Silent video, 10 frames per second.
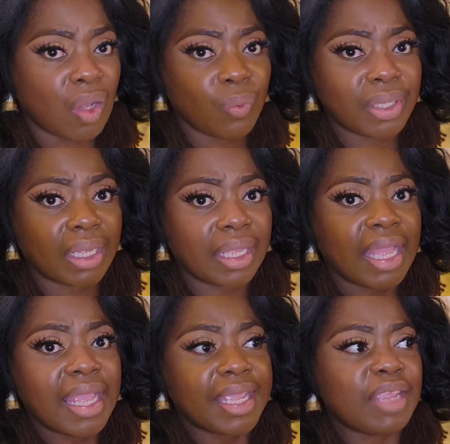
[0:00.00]
Oh yeah,
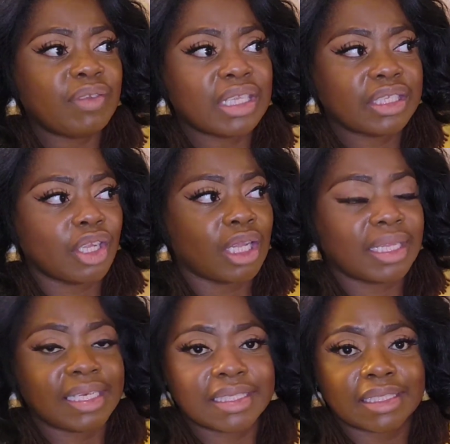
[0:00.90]
even the young
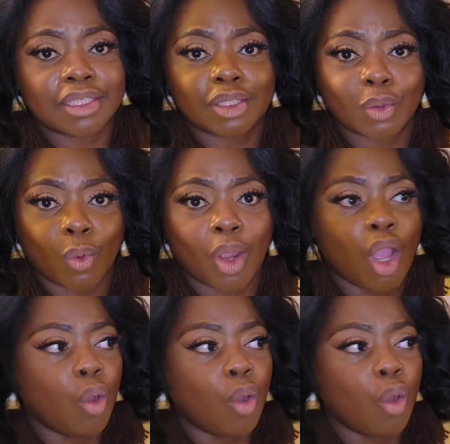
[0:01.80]
ladies in the store,